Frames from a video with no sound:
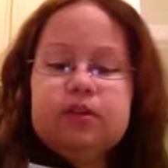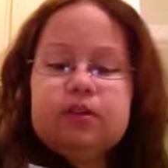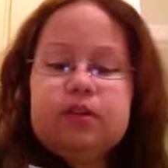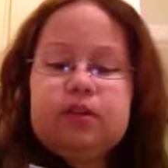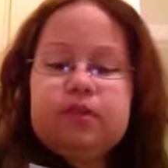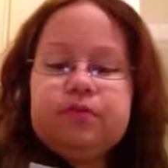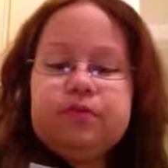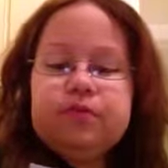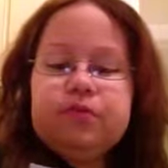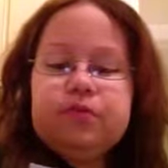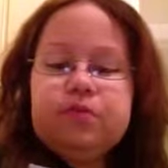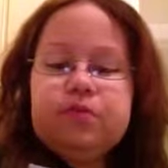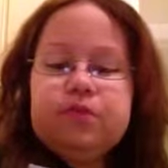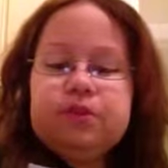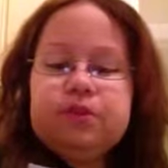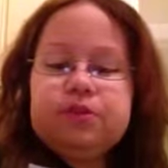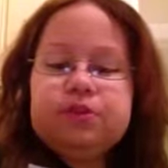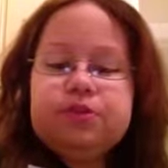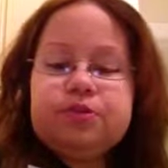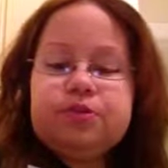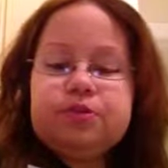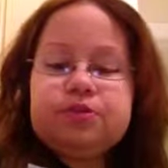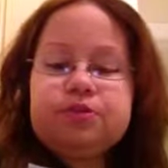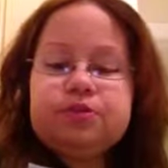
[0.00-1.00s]

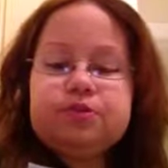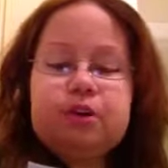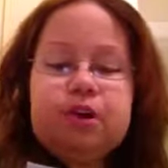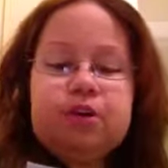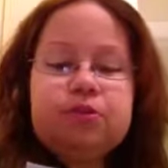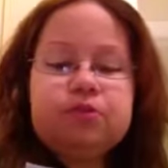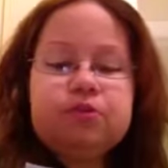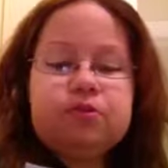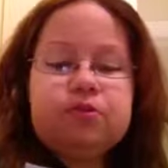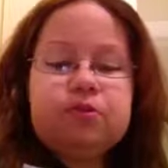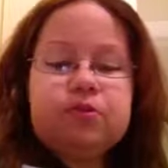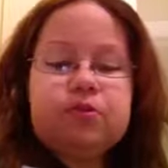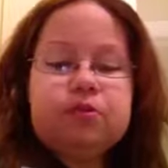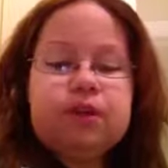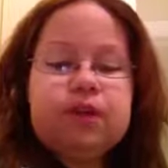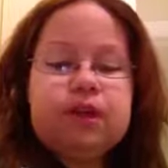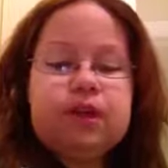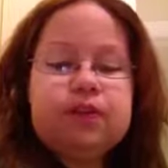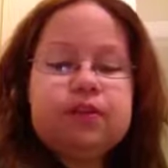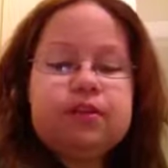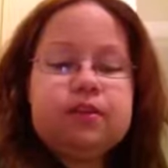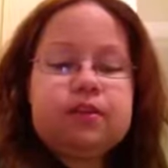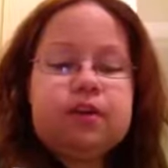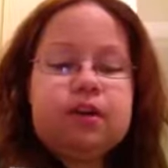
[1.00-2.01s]
influencers also
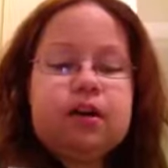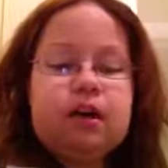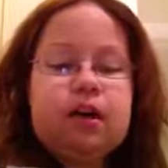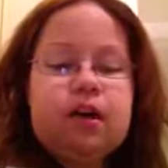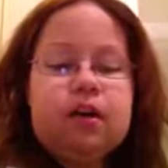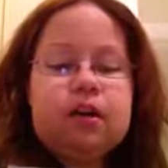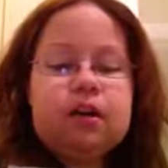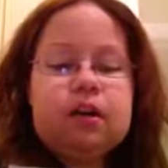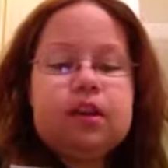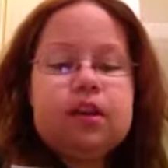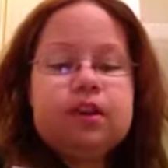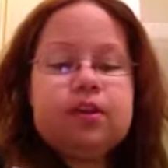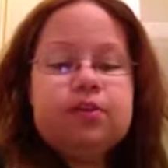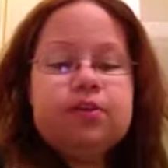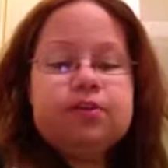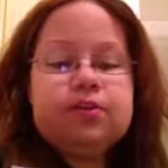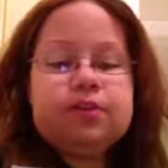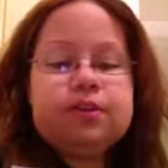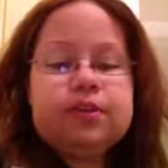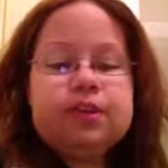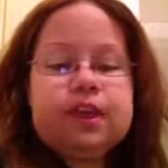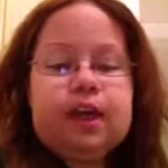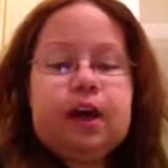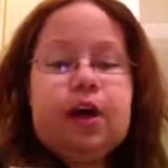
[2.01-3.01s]
get the clear
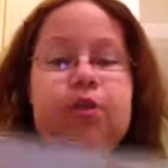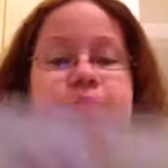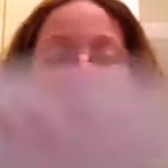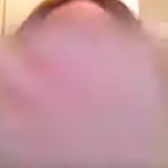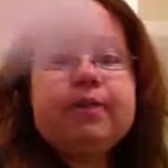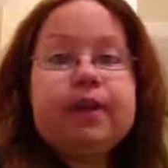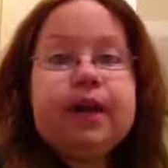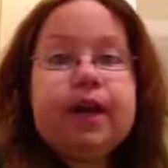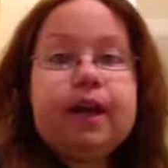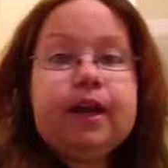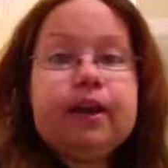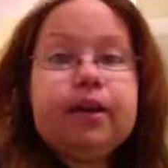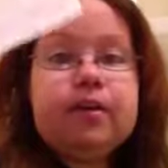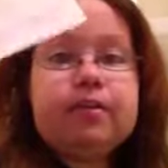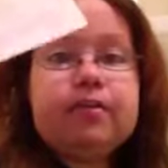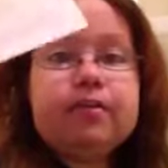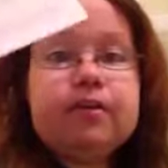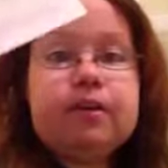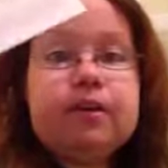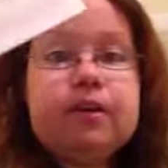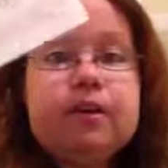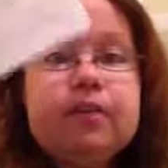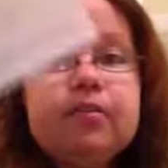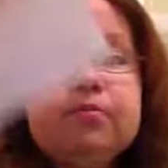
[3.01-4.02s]
scalp and hair
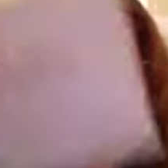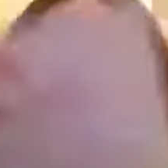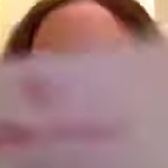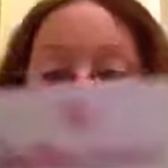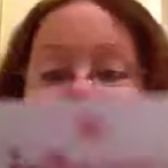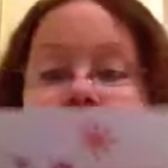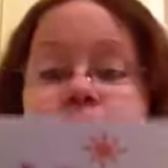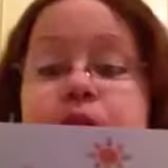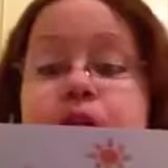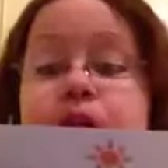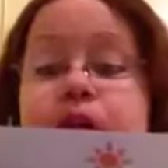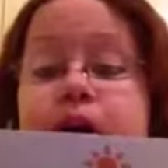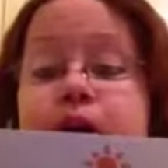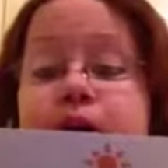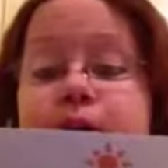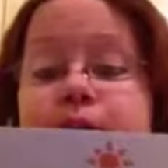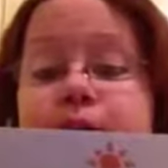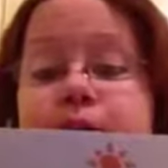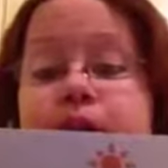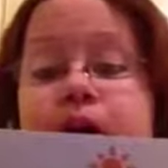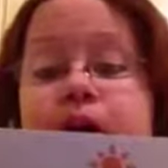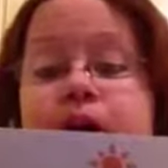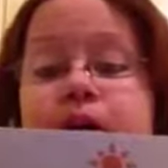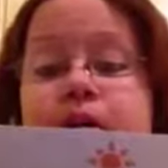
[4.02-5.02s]
therapy or
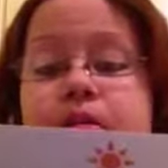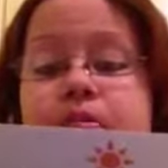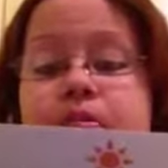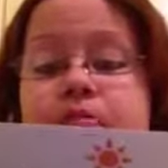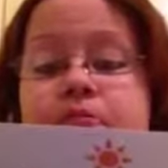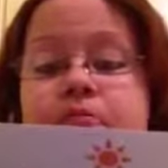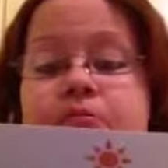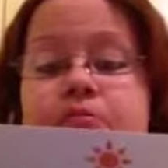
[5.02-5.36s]
hair